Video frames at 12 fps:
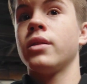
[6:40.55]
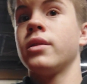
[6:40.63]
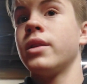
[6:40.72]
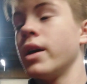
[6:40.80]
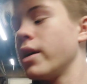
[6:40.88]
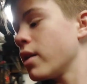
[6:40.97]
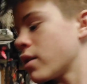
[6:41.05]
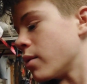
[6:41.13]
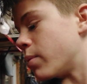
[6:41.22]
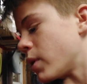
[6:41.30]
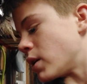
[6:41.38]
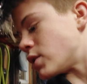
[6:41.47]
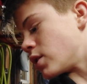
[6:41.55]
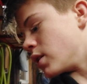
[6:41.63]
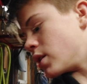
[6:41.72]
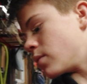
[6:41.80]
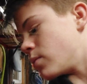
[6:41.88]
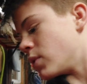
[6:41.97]
the air
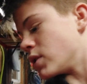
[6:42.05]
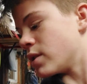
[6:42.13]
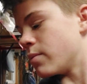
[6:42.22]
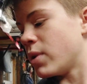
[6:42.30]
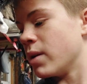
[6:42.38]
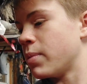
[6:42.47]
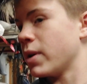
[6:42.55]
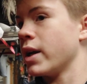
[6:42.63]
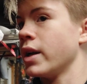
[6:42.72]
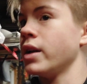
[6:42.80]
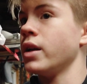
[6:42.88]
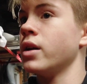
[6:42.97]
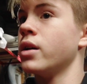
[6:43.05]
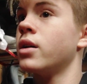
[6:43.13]
compressor wasn't pumping any